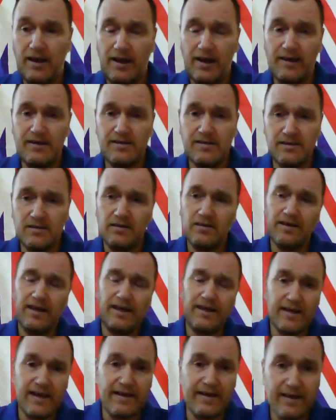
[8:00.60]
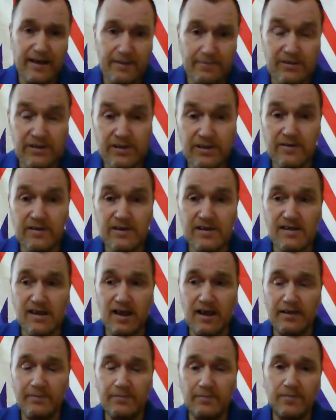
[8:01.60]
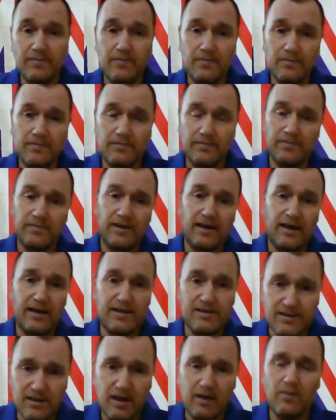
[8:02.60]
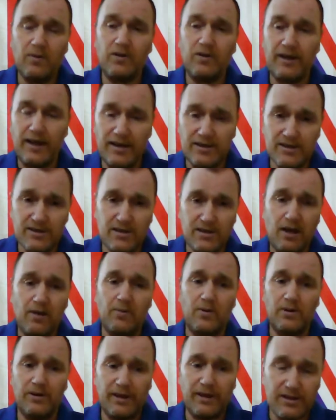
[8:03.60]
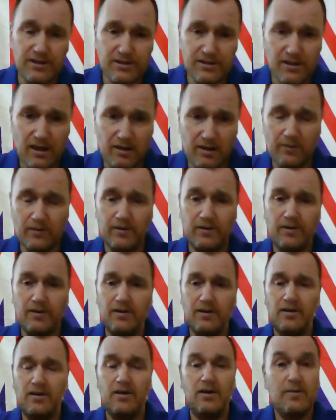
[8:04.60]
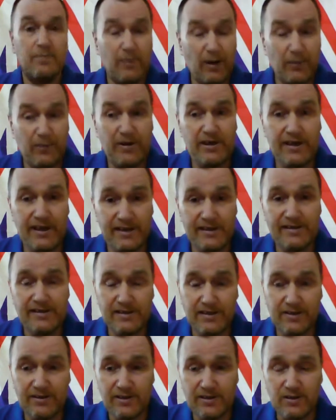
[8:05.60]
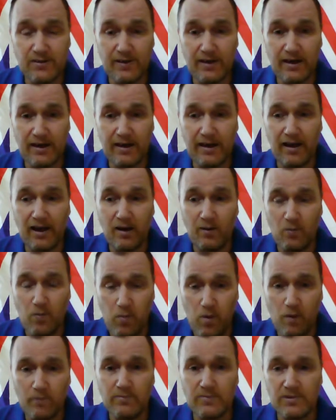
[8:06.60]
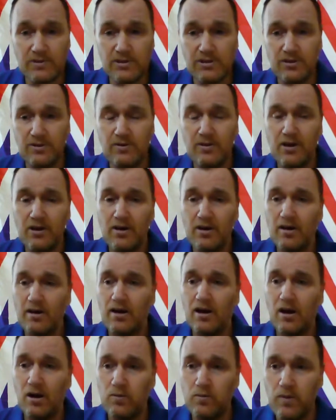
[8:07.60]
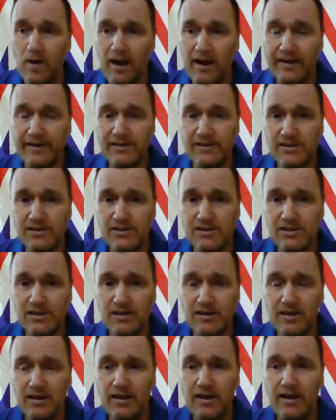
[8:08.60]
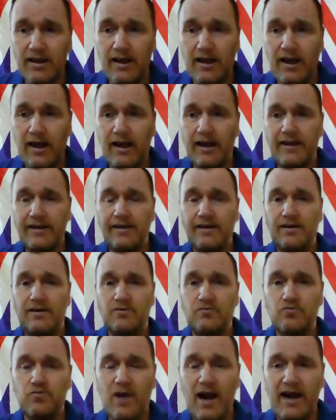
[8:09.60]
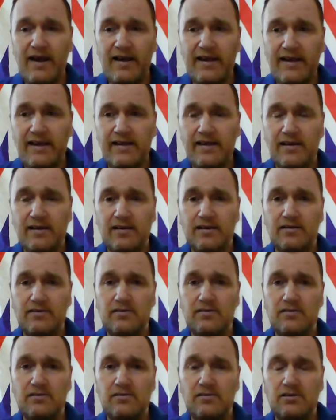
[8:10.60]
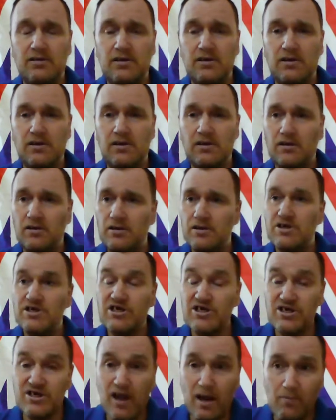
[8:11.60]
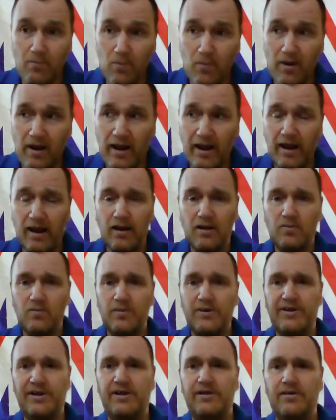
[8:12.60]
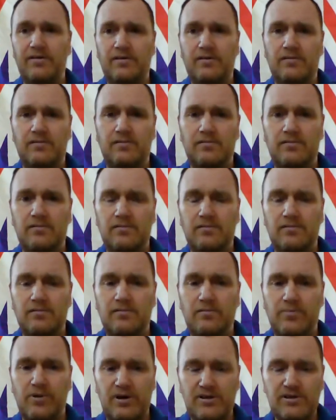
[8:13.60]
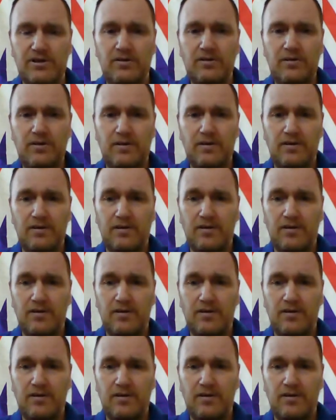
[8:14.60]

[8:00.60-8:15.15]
And then get them to do the same. And so on, and so on, and so on. But we need to do this quickly. I want to arrange a rally somewhere within Britain.